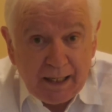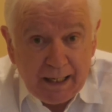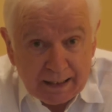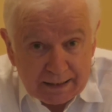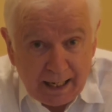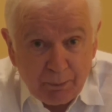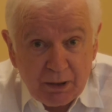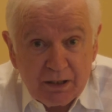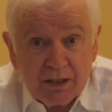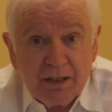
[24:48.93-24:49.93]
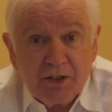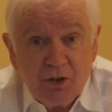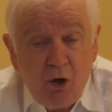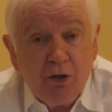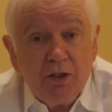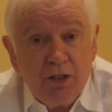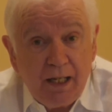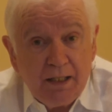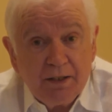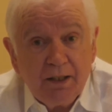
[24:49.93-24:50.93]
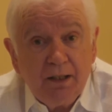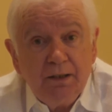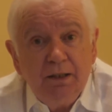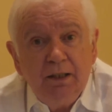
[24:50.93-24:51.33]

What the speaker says: examined is not data